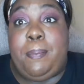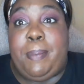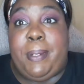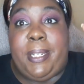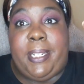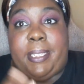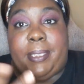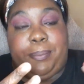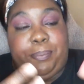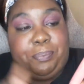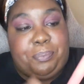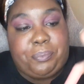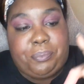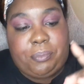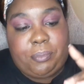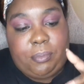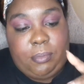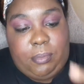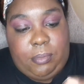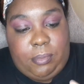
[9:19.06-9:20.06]
but
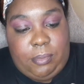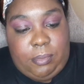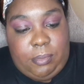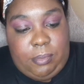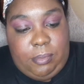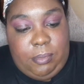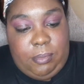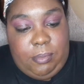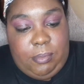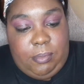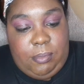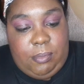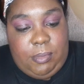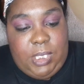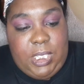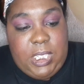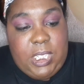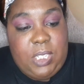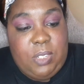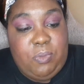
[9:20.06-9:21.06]

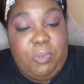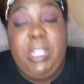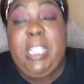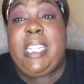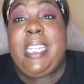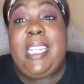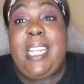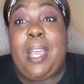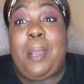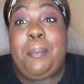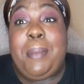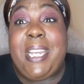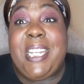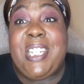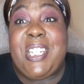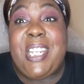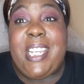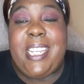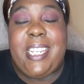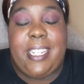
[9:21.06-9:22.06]
it's really not my
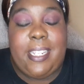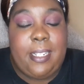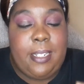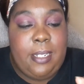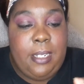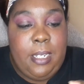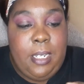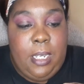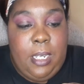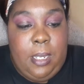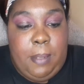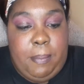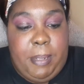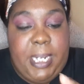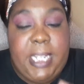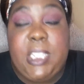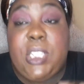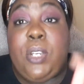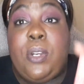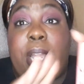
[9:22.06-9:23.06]
shade. But
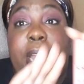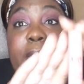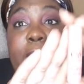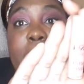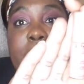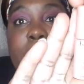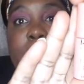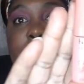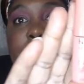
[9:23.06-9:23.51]
it's okay.